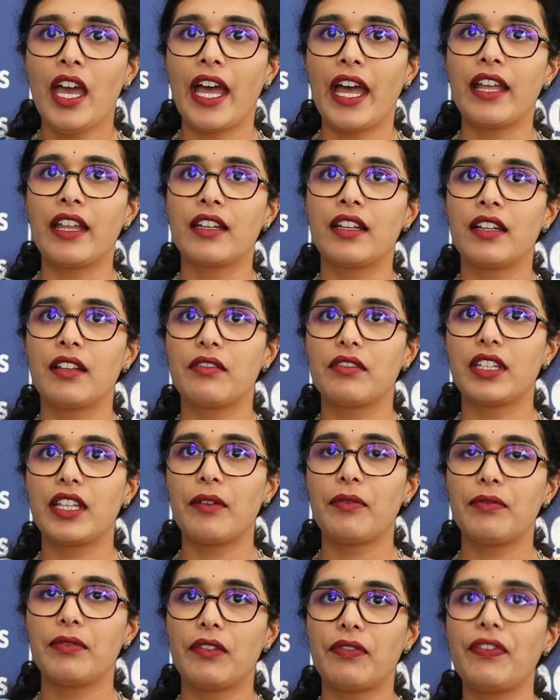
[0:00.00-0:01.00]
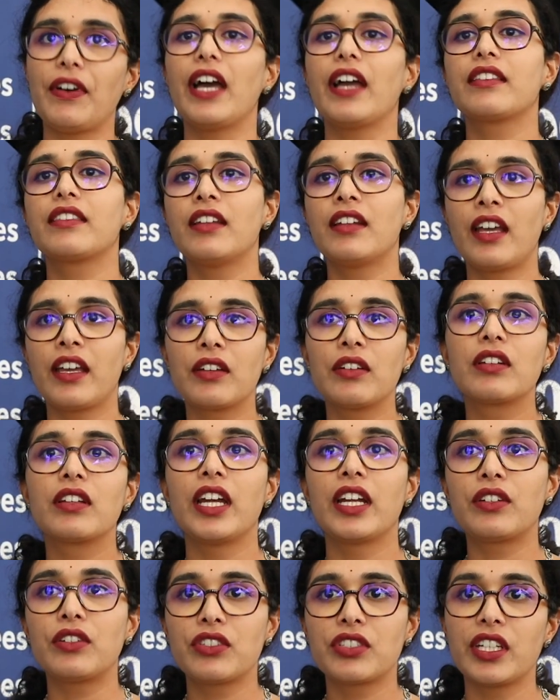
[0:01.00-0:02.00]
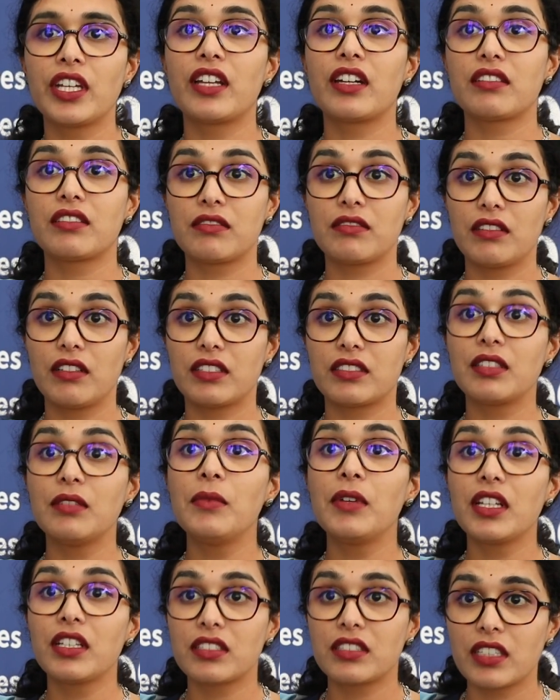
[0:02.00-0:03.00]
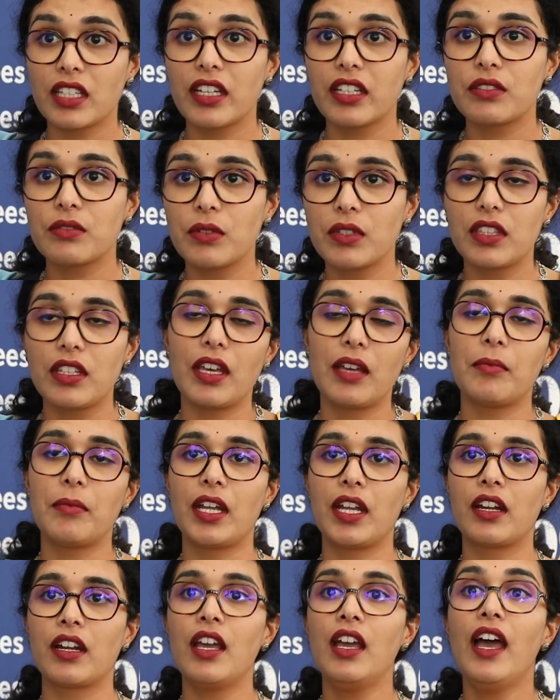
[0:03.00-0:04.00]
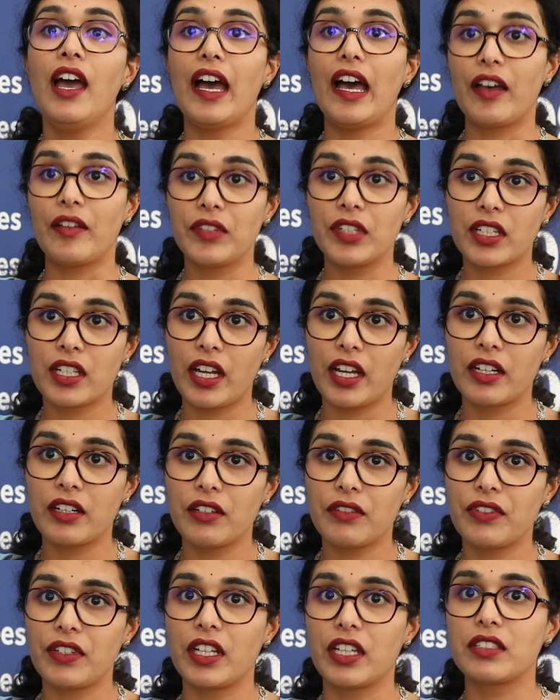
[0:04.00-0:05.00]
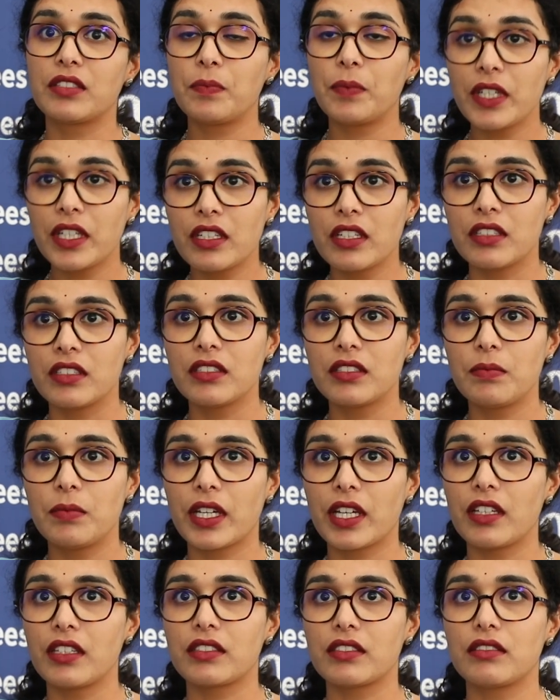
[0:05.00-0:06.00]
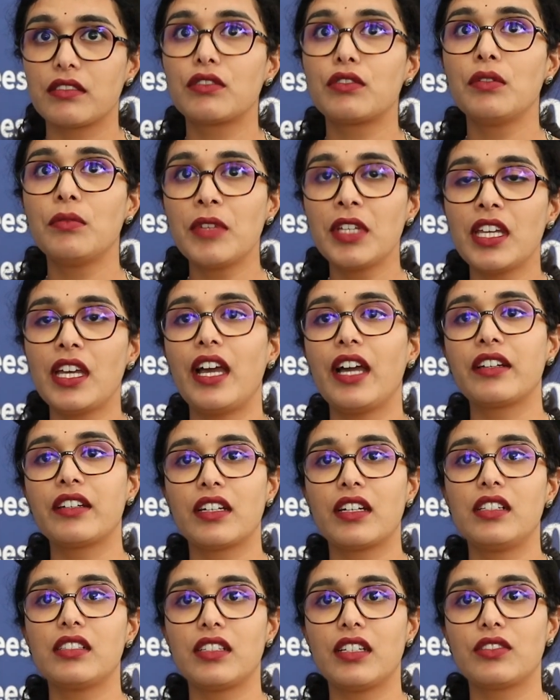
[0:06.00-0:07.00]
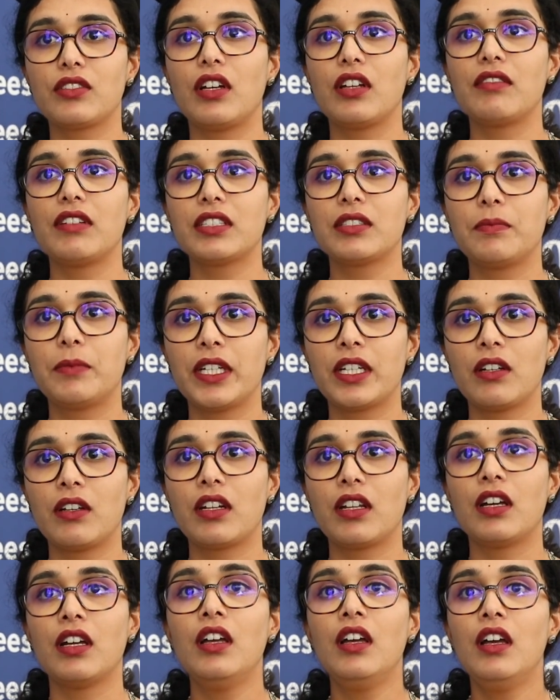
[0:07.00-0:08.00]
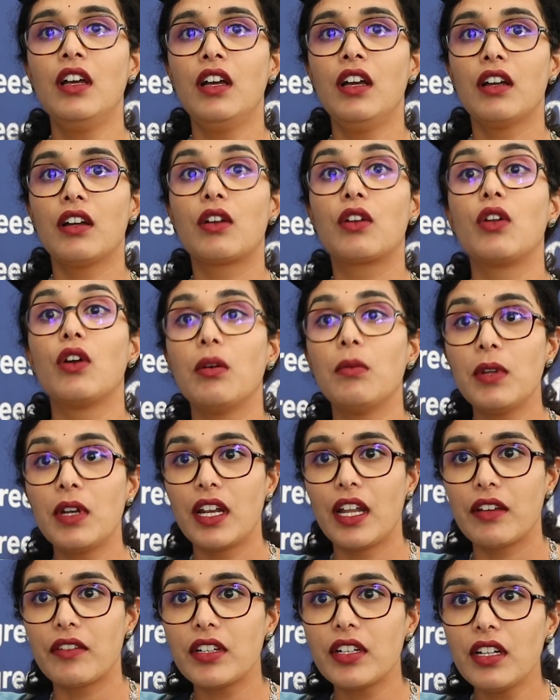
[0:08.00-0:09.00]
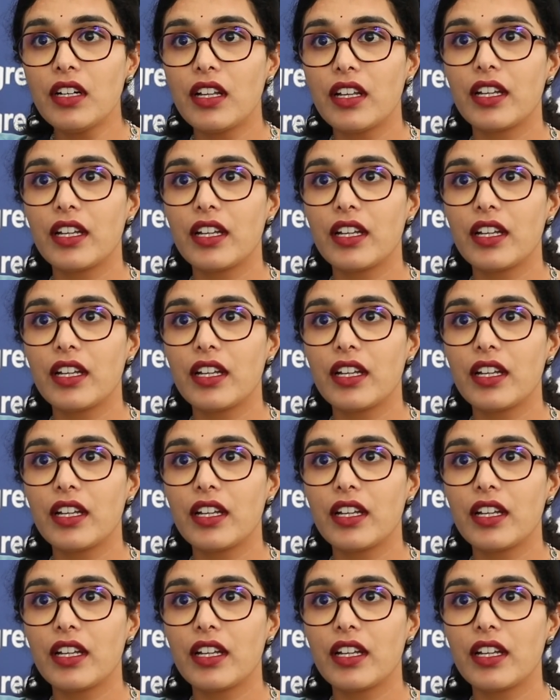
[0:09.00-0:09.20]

and the fact that I could get to share a similar stage with them and have that kind of an experience, because to me agriculture has always been on a global level.